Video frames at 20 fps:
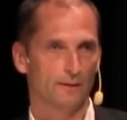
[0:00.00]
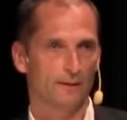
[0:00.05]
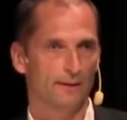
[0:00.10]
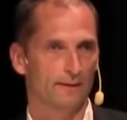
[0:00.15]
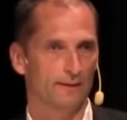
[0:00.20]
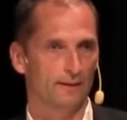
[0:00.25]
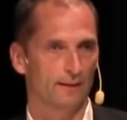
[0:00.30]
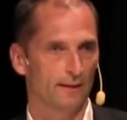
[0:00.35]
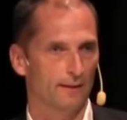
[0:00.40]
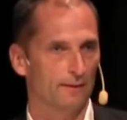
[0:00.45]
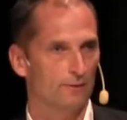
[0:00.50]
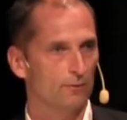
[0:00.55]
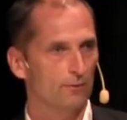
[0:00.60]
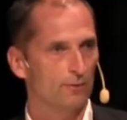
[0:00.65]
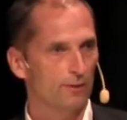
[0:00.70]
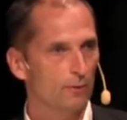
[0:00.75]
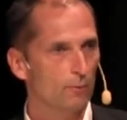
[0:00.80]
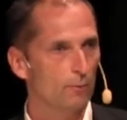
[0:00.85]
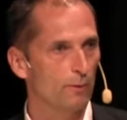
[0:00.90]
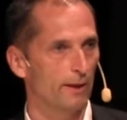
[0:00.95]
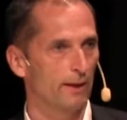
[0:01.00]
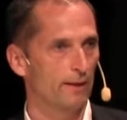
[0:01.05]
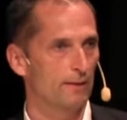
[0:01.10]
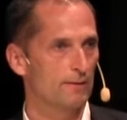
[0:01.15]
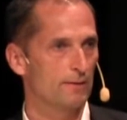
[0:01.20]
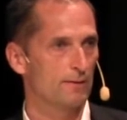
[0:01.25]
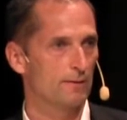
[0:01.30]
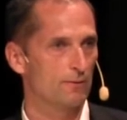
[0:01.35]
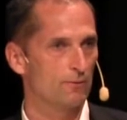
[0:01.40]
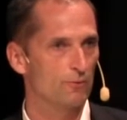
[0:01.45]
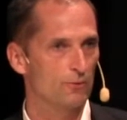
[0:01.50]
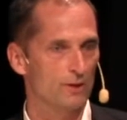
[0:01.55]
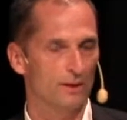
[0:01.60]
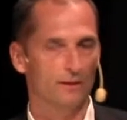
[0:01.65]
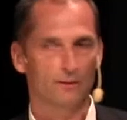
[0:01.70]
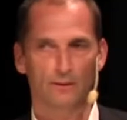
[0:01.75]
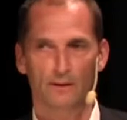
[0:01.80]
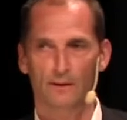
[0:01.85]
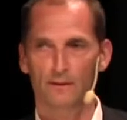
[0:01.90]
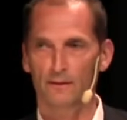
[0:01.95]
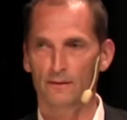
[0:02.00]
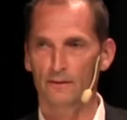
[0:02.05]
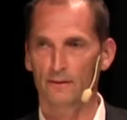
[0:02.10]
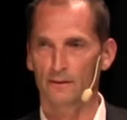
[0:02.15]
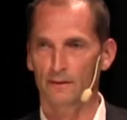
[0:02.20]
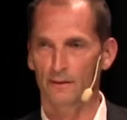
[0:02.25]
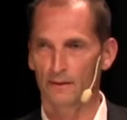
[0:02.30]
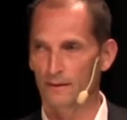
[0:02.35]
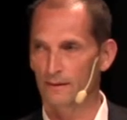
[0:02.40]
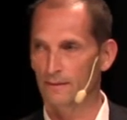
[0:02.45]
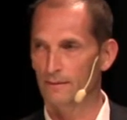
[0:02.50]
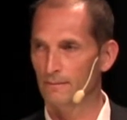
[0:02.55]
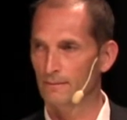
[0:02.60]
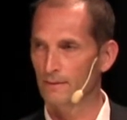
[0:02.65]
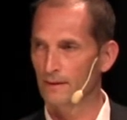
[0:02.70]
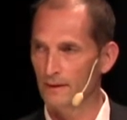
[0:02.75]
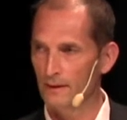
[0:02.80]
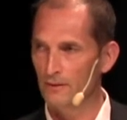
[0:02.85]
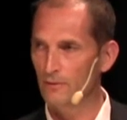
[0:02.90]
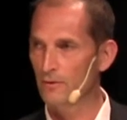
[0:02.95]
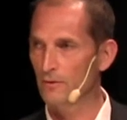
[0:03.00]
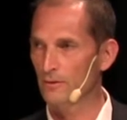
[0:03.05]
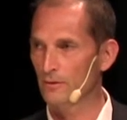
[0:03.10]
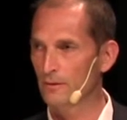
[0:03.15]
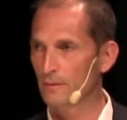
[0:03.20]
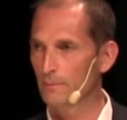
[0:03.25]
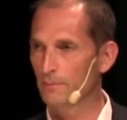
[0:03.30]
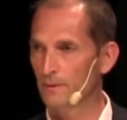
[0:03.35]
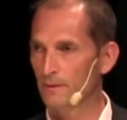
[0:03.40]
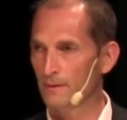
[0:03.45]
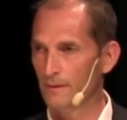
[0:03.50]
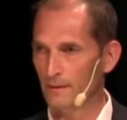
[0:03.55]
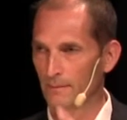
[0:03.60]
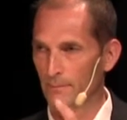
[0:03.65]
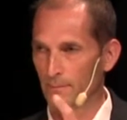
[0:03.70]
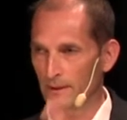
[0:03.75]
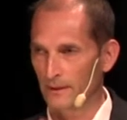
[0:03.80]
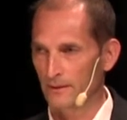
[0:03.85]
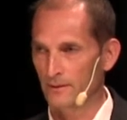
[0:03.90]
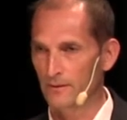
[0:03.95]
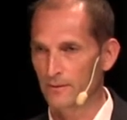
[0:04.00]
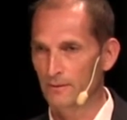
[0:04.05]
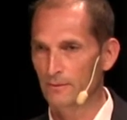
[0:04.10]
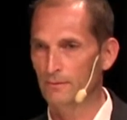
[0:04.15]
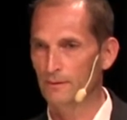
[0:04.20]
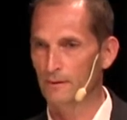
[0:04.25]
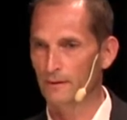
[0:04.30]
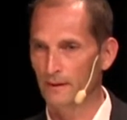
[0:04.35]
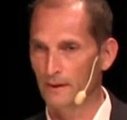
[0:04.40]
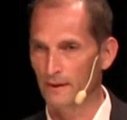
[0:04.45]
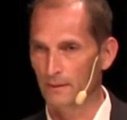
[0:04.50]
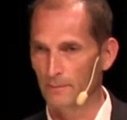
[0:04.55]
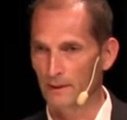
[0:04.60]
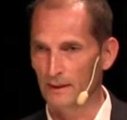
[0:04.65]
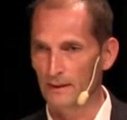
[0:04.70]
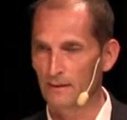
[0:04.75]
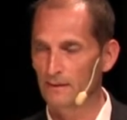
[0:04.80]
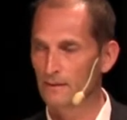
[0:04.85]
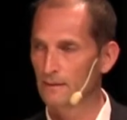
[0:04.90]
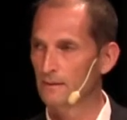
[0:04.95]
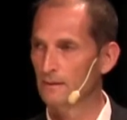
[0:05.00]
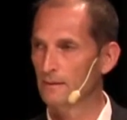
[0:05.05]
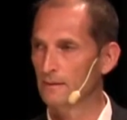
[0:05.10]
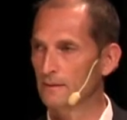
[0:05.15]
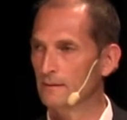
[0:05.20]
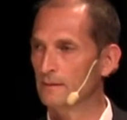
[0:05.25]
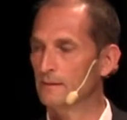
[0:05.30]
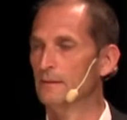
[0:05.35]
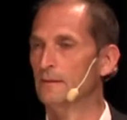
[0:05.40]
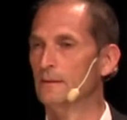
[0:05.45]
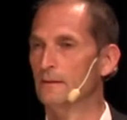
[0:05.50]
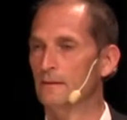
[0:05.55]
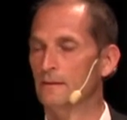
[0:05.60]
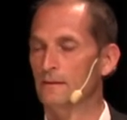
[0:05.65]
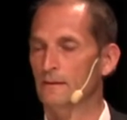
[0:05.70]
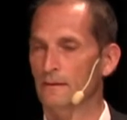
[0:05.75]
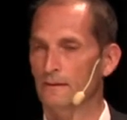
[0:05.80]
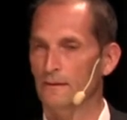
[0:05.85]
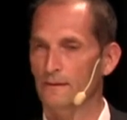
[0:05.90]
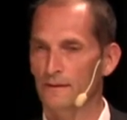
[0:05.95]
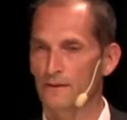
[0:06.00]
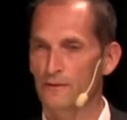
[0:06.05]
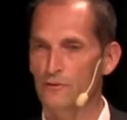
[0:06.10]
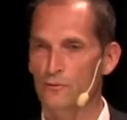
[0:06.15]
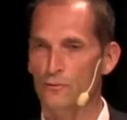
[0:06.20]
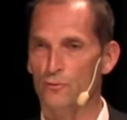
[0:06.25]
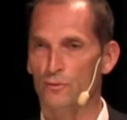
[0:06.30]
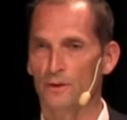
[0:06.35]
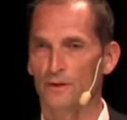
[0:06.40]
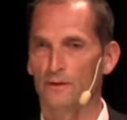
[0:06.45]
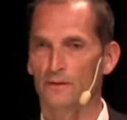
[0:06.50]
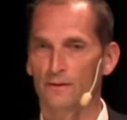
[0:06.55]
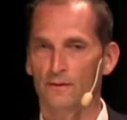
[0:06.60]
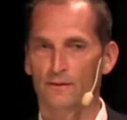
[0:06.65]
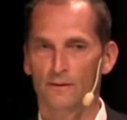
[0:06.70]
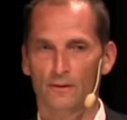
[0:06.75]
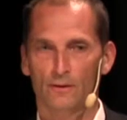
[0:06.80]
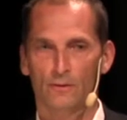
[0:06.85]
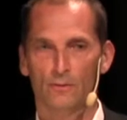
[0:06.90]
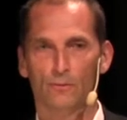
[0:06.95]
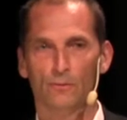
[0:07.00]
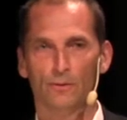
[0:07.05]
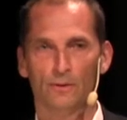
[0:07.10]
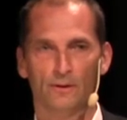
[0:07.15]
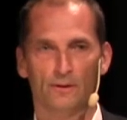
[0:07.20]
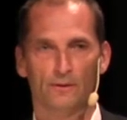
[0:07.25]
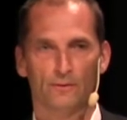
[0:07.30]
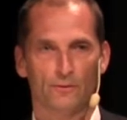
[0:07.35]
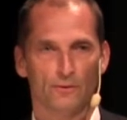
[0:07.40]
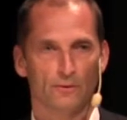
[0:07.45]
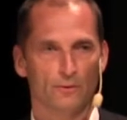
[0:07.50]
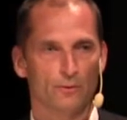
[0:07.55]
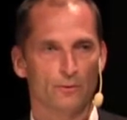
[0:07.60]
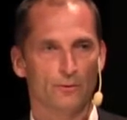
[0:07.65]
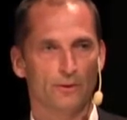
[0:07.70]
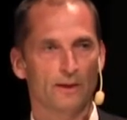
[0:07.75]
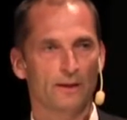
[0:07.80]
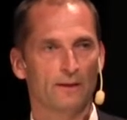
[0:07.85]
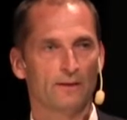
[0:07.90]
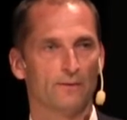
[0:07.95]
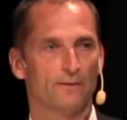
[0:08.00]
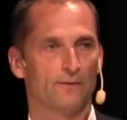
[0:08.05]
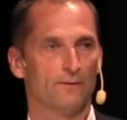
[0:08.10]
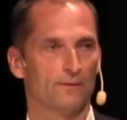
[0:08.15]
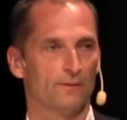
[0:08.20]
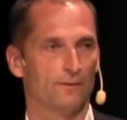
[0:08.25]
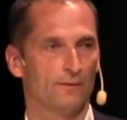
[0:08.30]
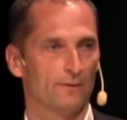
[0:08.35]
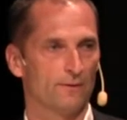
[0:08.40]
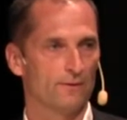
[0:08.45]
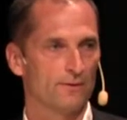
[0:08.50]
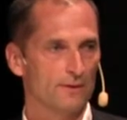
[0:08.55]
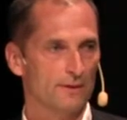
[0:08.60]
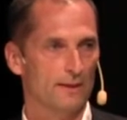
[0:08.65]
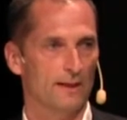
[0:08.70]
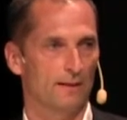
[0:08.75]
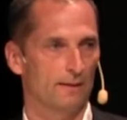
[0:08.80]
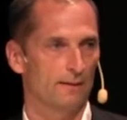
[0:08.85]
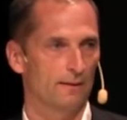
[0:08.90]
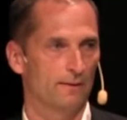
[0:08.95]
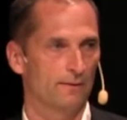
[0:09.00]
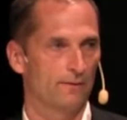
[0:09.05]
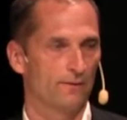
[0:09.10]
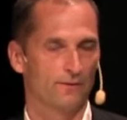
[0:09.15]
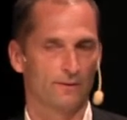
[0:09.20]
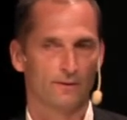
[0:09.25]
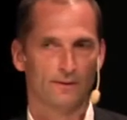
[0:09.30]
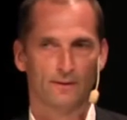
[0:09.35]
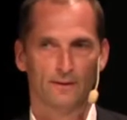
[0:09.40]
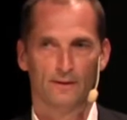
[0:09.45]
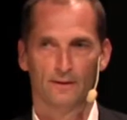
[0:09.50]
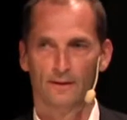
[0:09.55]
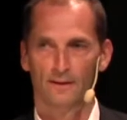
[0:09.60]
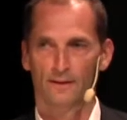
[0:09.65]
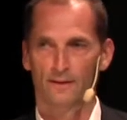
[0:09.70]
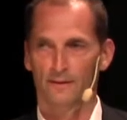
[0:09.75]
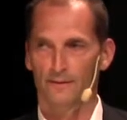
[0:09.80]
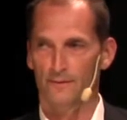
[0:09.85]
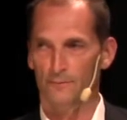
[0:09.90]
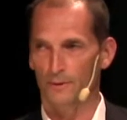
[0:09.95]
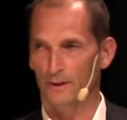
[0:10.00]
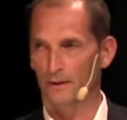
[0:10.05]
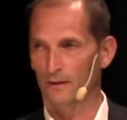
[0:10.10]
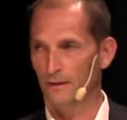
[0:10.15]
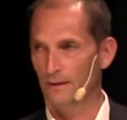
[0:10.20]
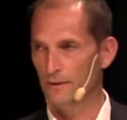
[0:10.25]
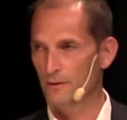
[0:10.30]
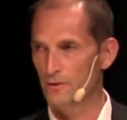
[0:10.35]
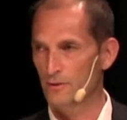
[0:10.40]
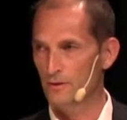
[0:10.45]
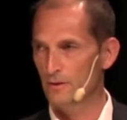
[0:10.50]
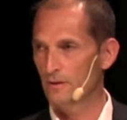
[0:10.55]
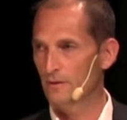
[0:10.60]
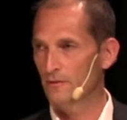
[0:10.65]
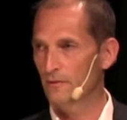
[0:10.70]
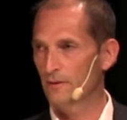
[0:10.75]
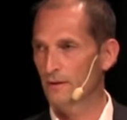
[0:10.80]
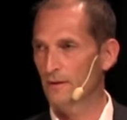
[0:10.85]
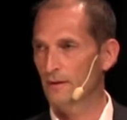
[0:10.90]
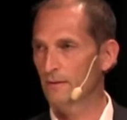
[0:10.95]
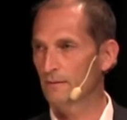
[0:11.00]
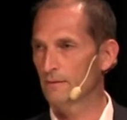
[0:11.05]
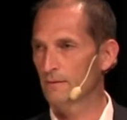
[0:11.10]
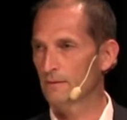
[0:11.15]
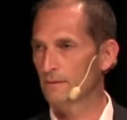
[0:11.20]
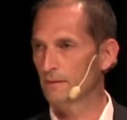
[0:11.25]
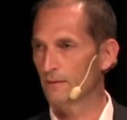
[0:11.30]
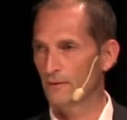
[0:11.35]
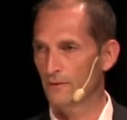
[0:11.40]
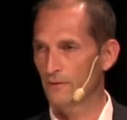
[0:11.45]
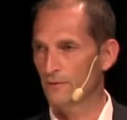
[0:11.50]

that the electronic waste generated in Europe by you and me is treated according to correct standards. The regulation is there, the